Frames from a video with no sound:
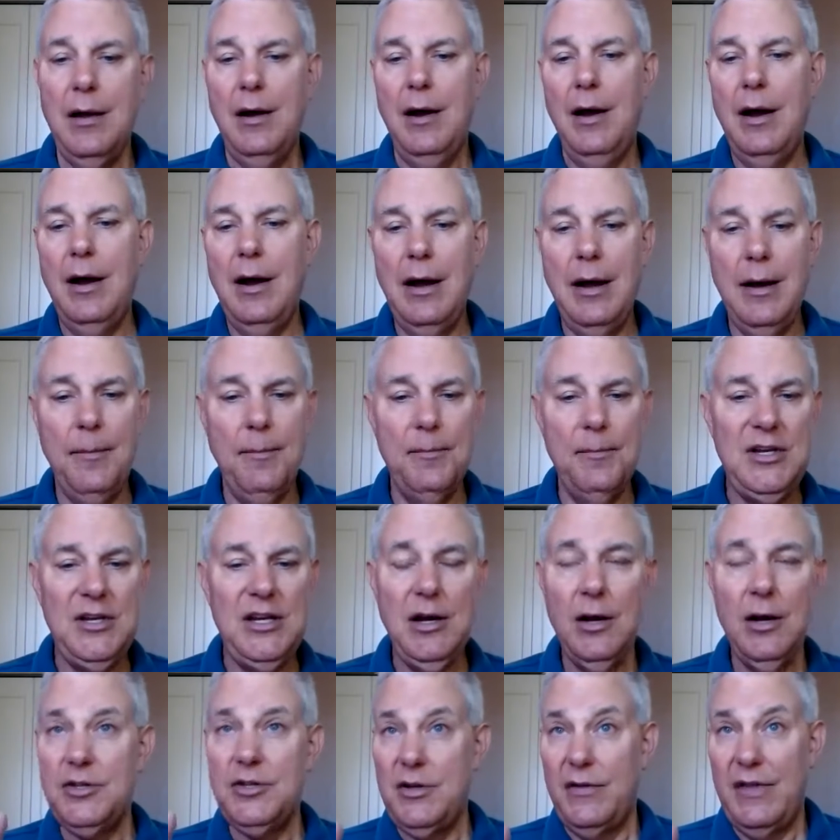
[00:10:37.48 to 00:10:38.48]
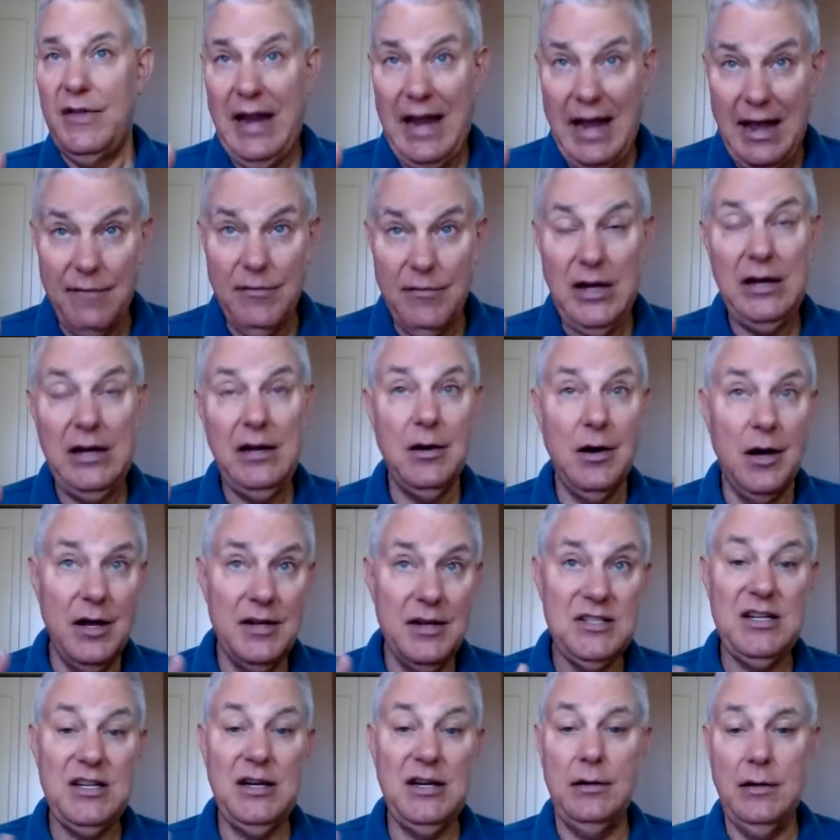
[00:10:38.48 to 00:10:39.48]
you know, do they have any
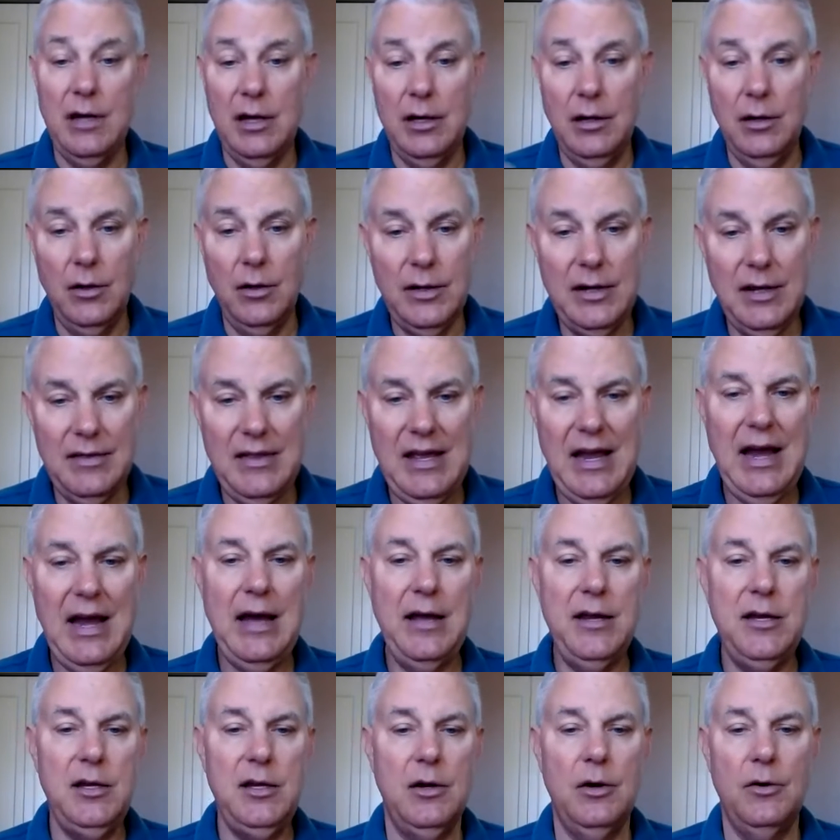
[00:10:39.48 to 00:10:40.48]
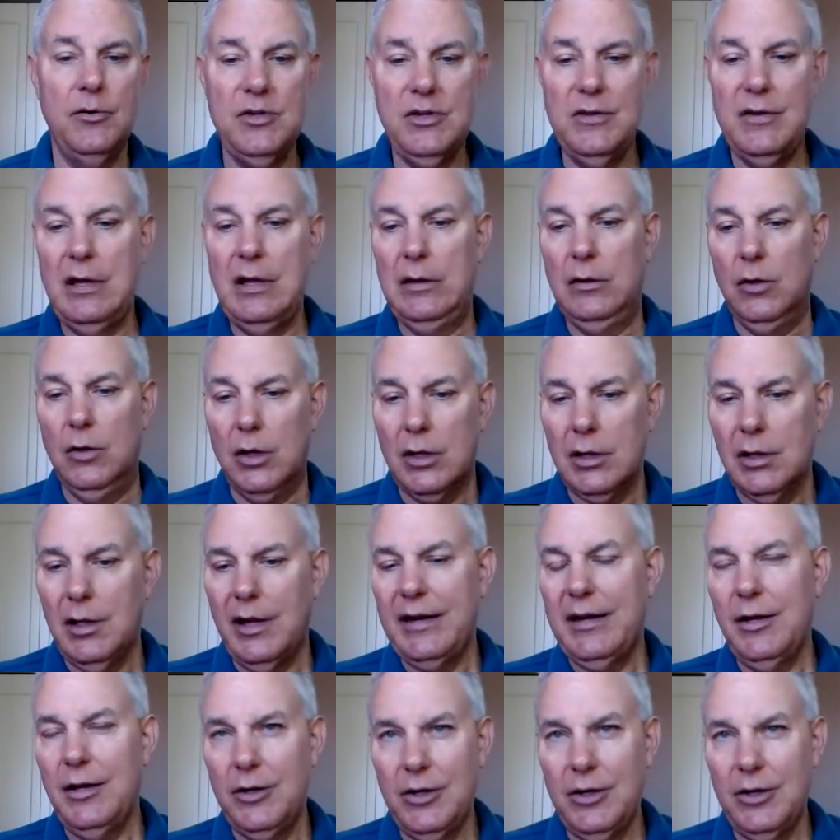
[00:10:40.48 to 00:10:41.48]
content? Kind of look at that. You know, do they look
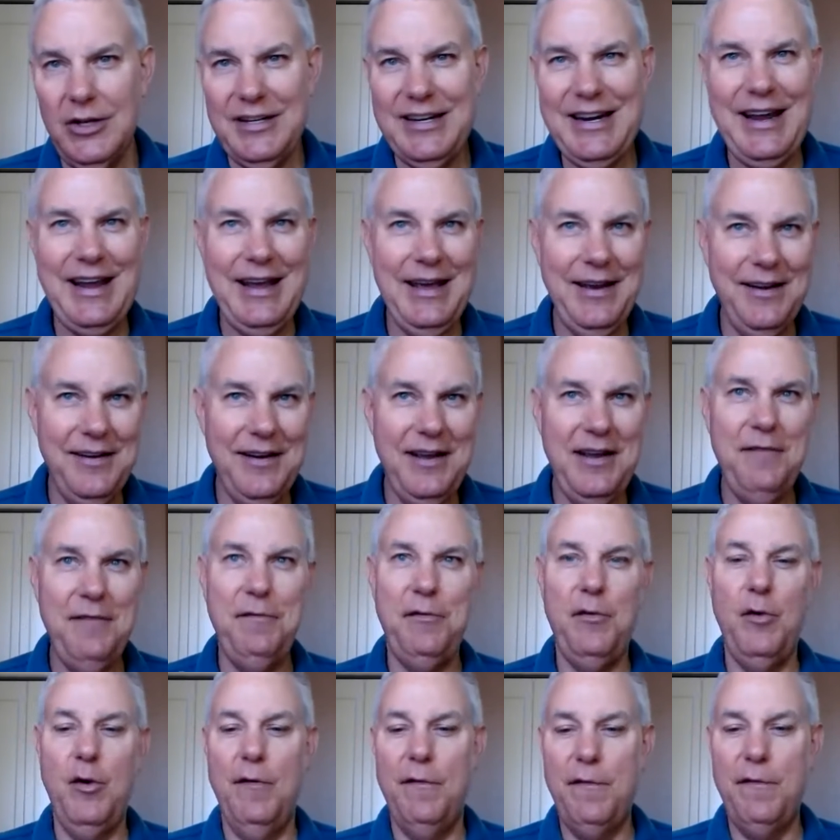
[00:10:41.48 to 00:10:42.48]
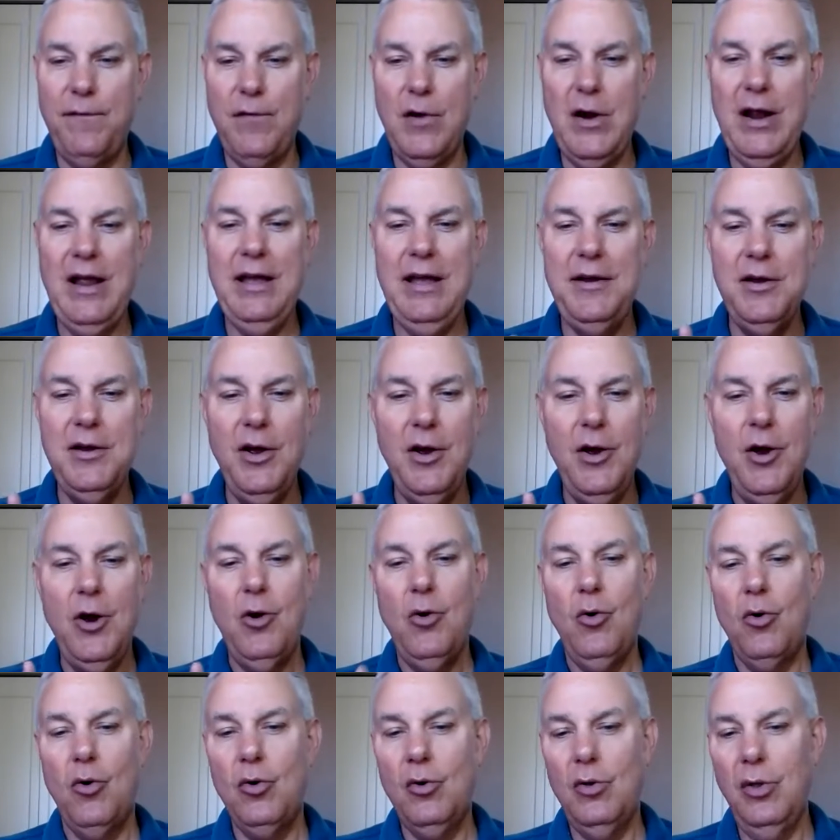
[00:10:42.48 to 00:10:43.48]
like a good candidate for a friend
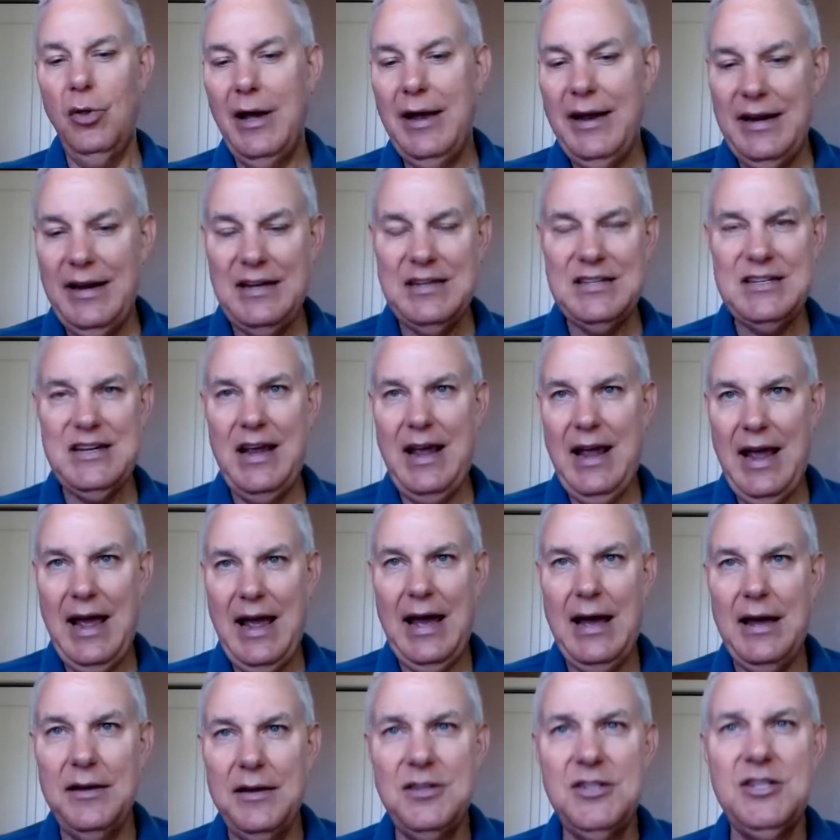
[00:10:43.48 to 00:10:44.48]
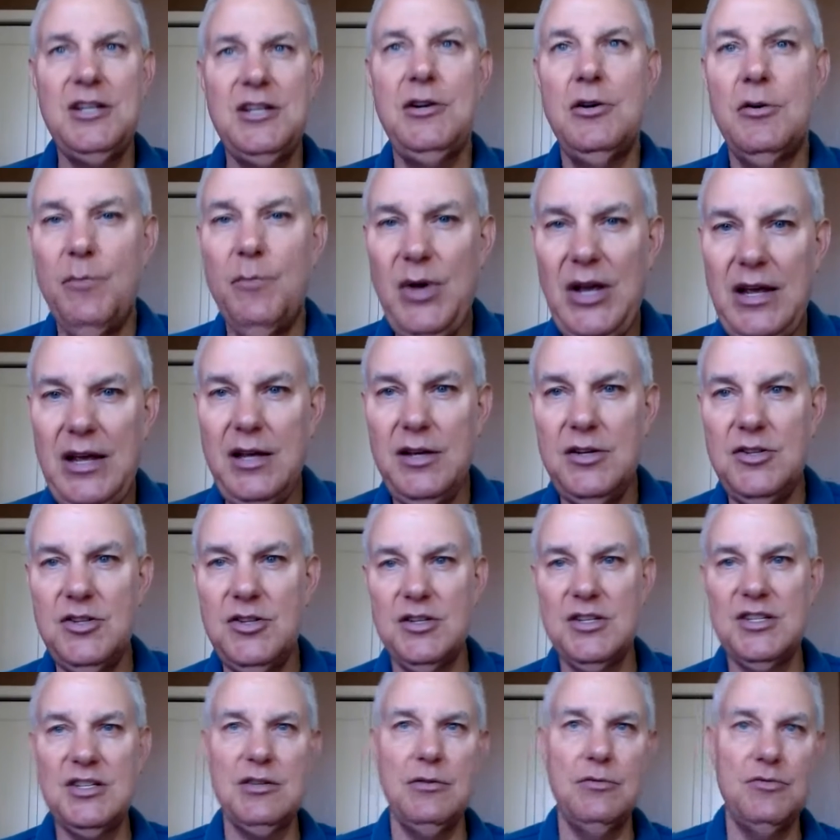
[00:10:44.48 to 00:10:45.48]
or like to add to your
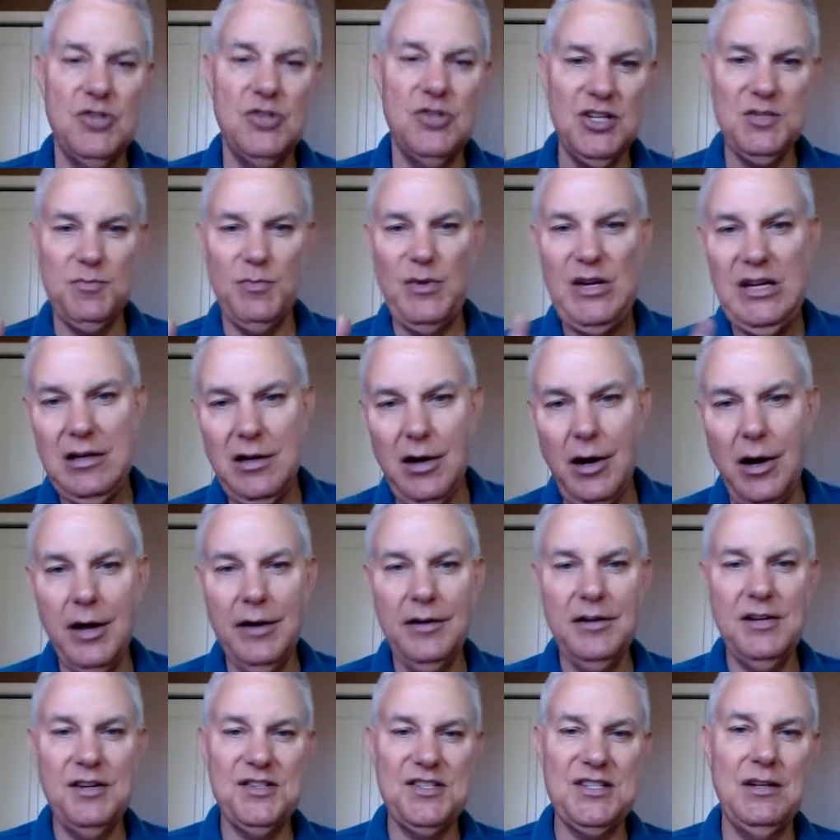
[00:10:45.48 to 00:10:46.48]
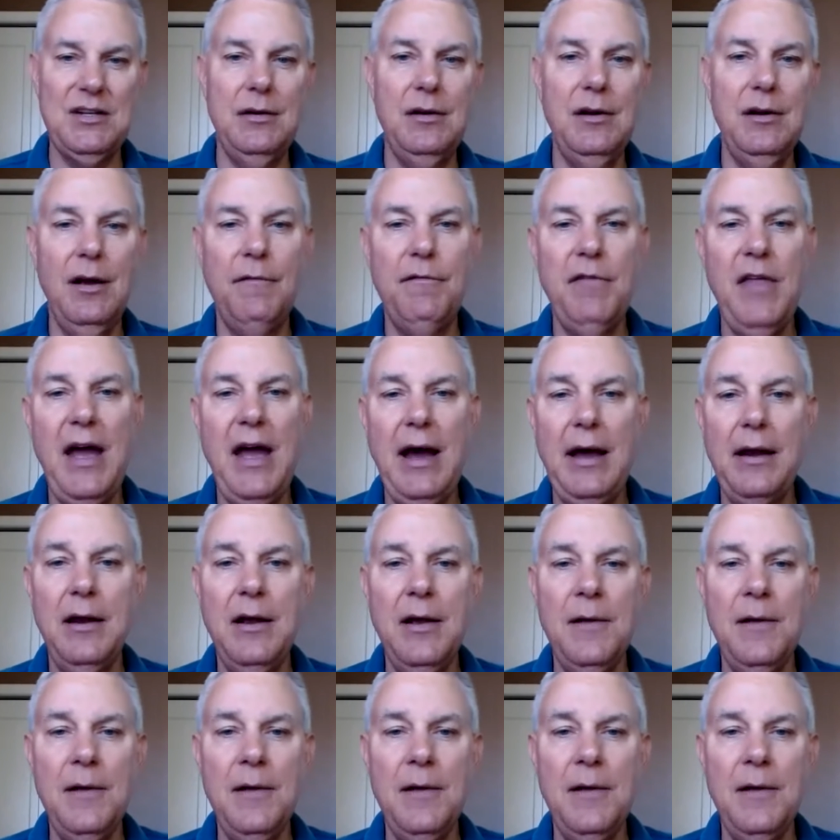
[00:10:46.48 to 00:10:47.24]
pages? So just be cognizant of that.